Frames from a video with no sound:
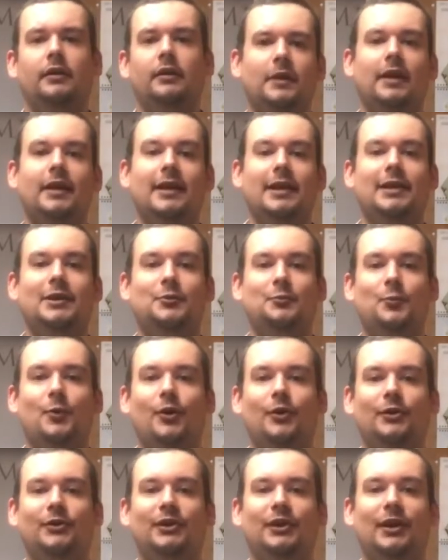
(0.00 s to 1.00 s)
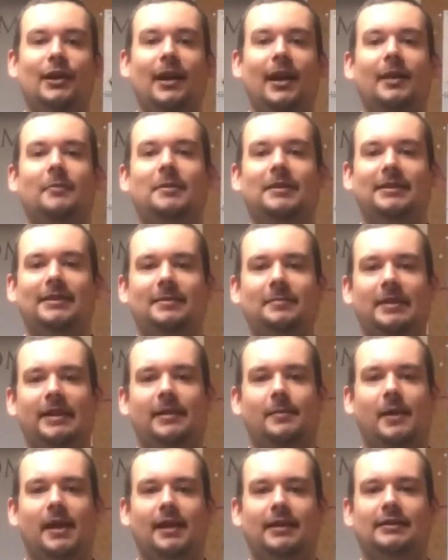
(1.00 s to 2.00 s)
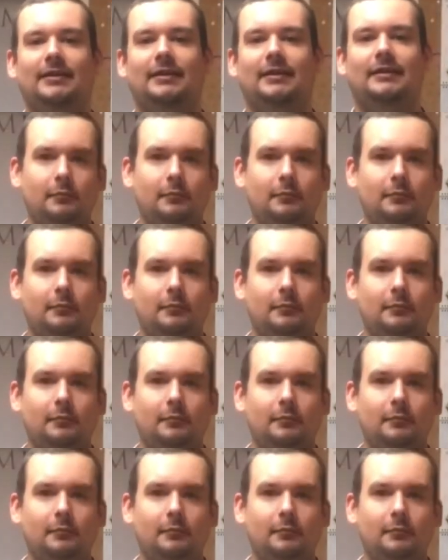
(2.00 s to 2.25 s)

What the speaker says: and each one claiming to be the best.